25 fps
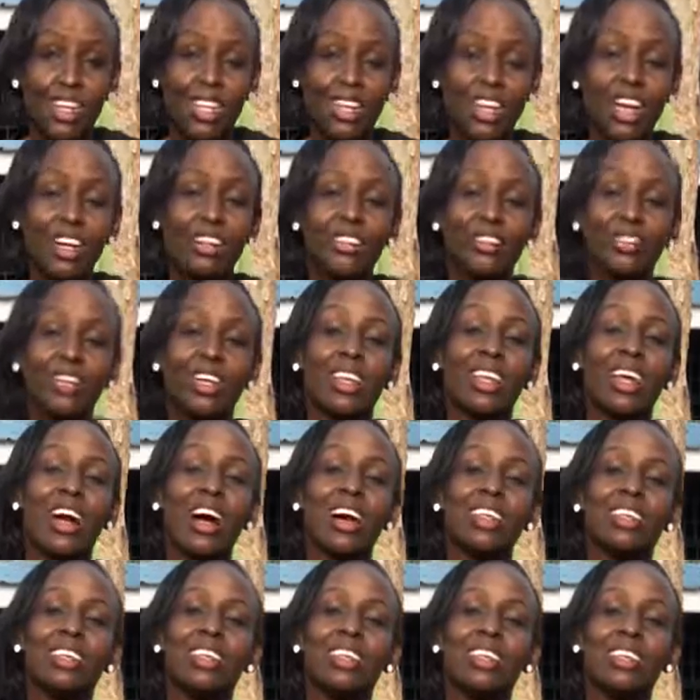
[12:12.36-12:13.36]
and actually
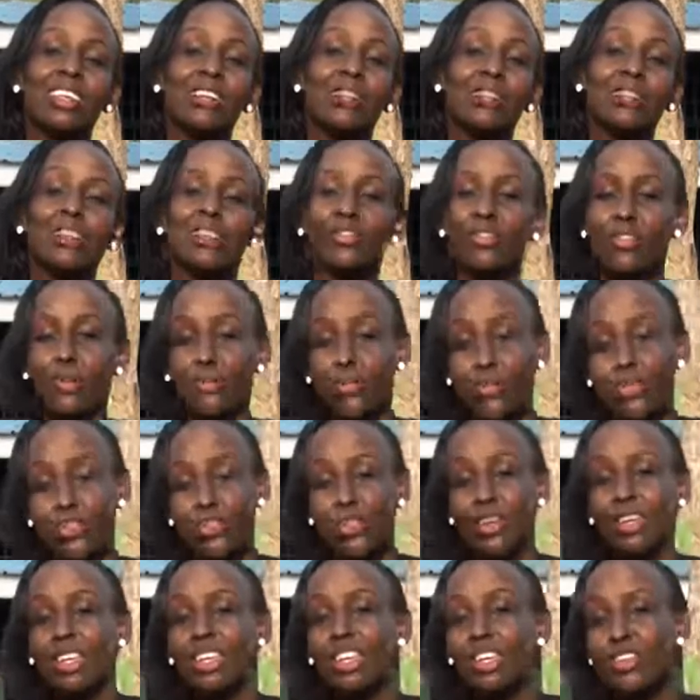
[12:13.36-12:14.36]
earn a living from
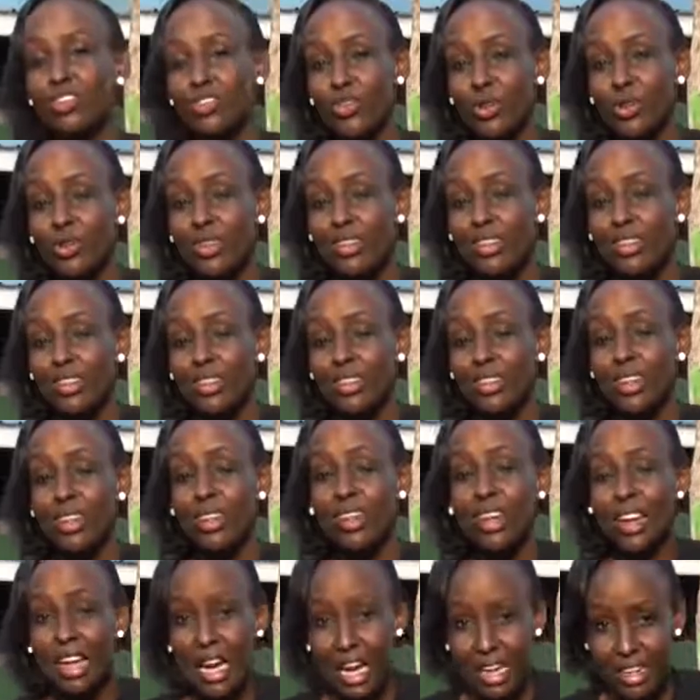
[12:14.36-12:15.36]
training dogs in
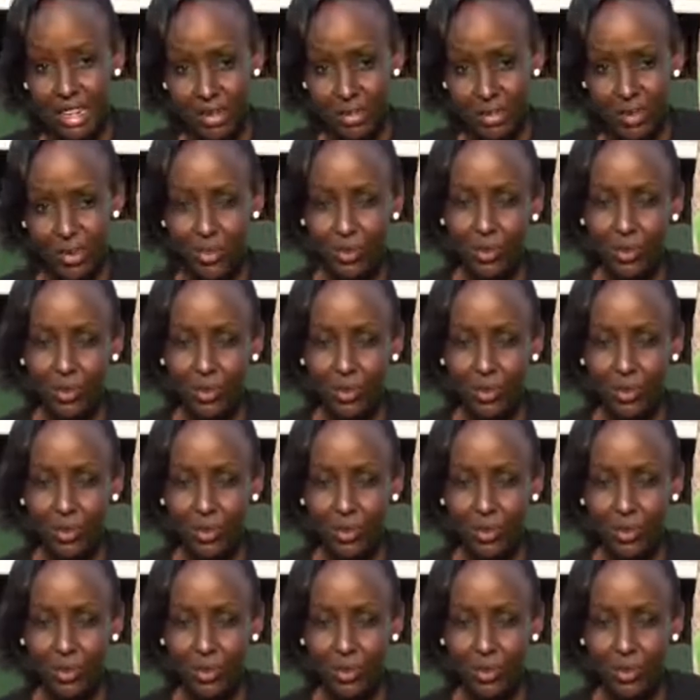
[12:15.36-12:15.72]
an academy?